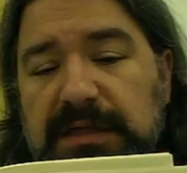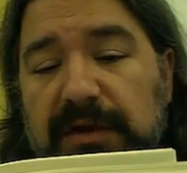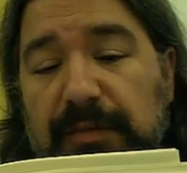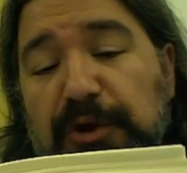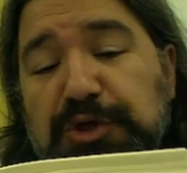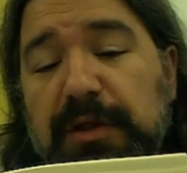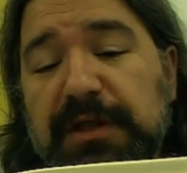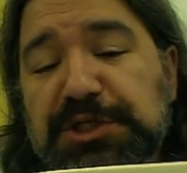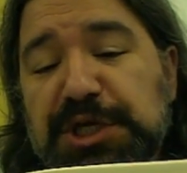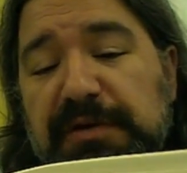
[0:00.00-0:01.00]
Commercial
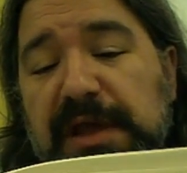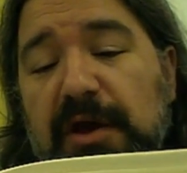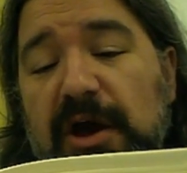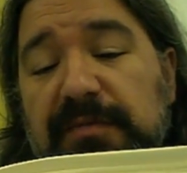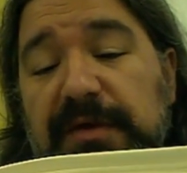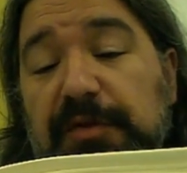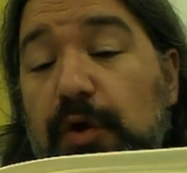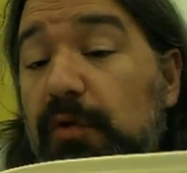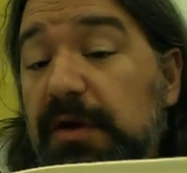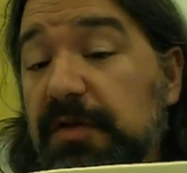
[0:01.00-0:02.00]
and sharing economies
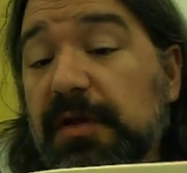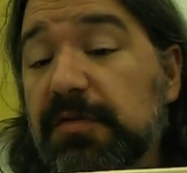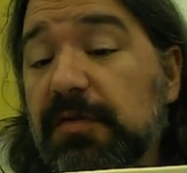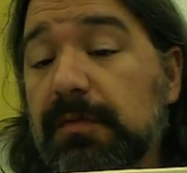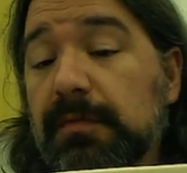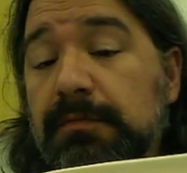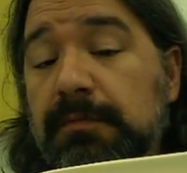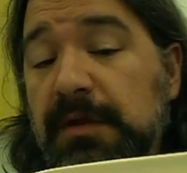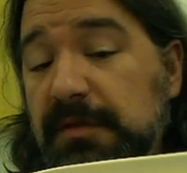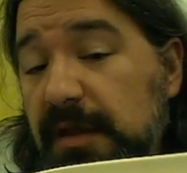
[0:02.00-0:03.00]
coexist.
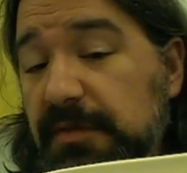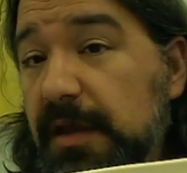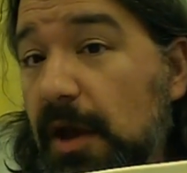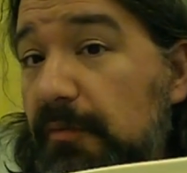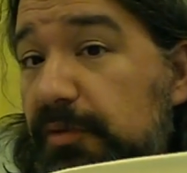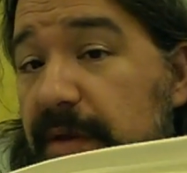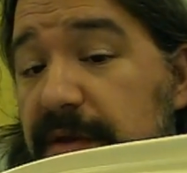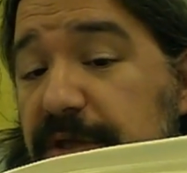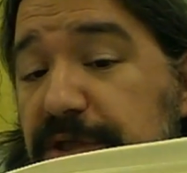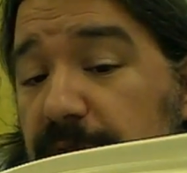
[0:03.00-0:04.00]
Indeed, they complement
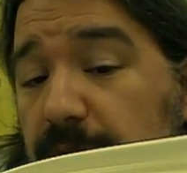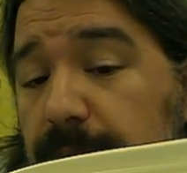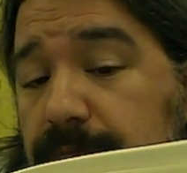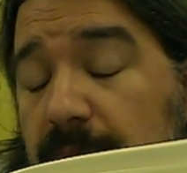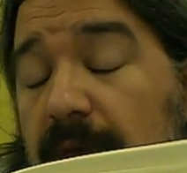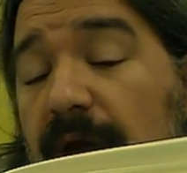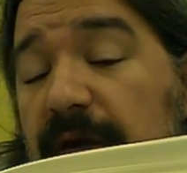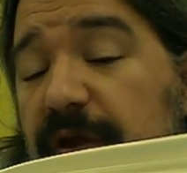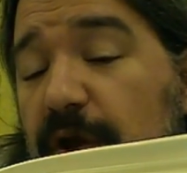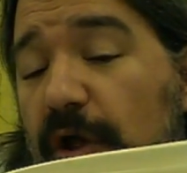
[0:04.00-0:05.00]
each other.
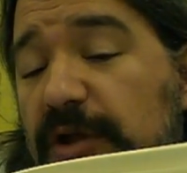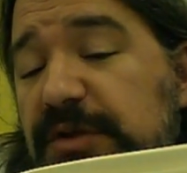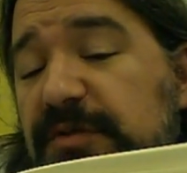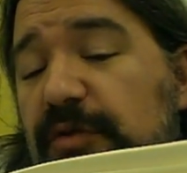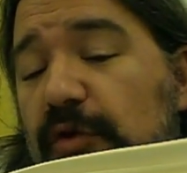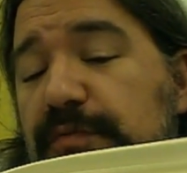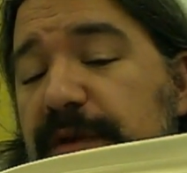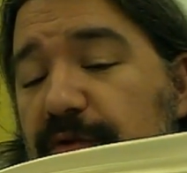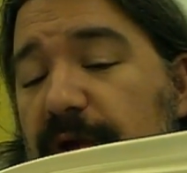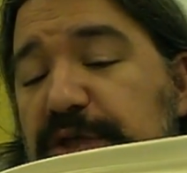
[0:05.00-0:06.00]
Psychologists don't
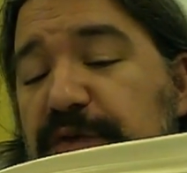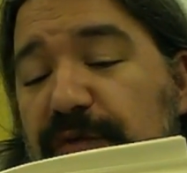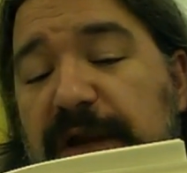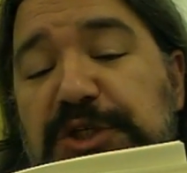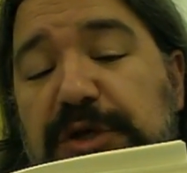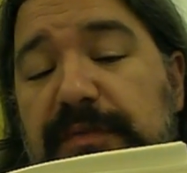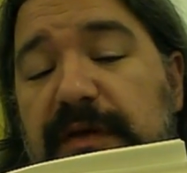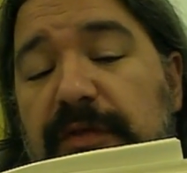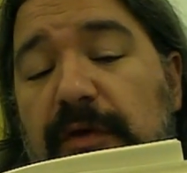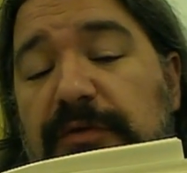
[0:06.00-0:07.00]
begrudge friendship,
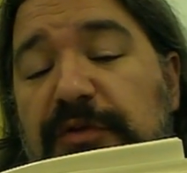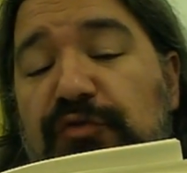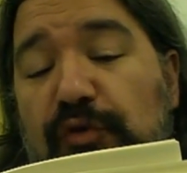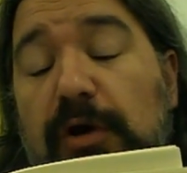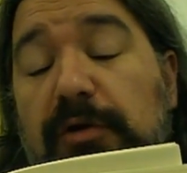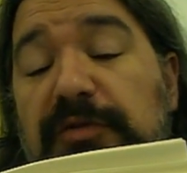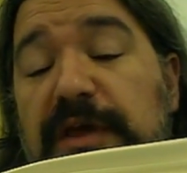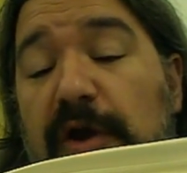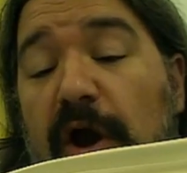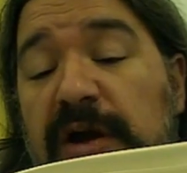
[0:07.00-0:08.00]
even though the stronger the
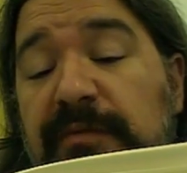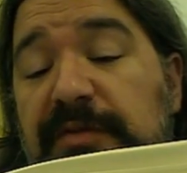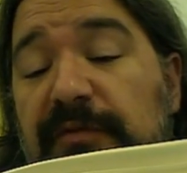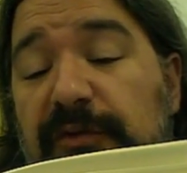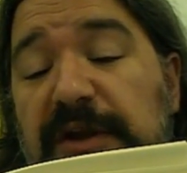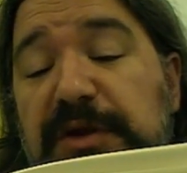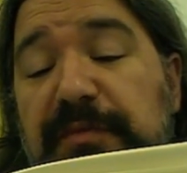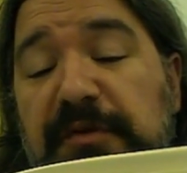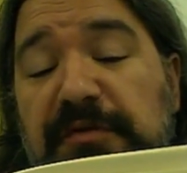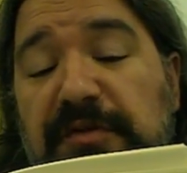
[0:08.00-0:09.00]
economies of friendship
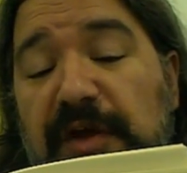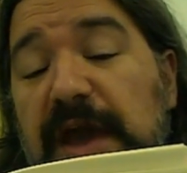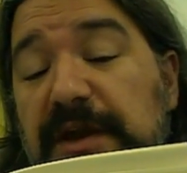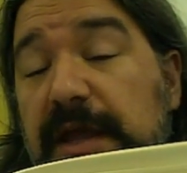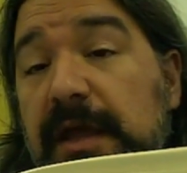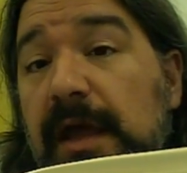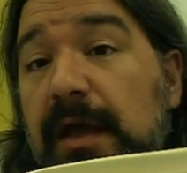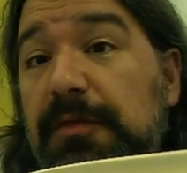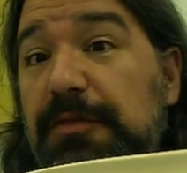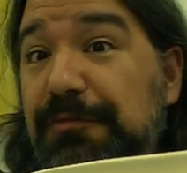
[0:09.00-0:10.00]
in a society,
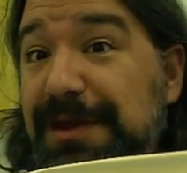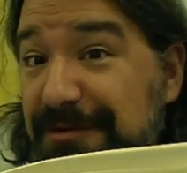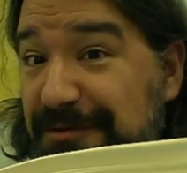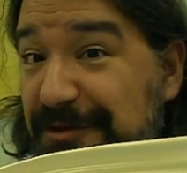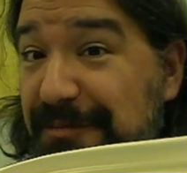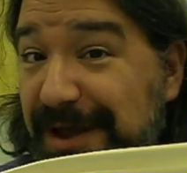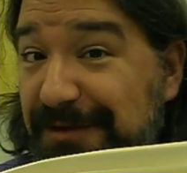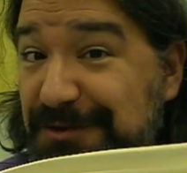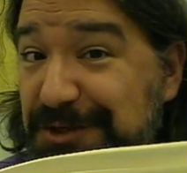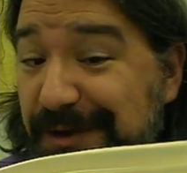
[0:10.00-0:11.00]
the weaker the demand
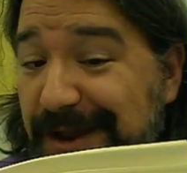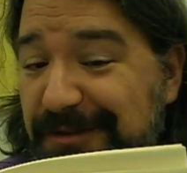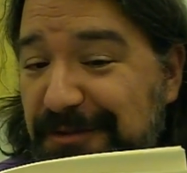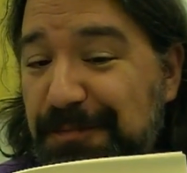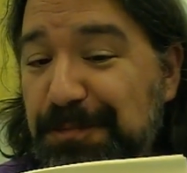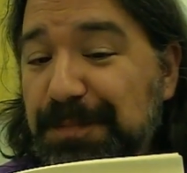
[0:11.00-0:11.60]
for shrinks.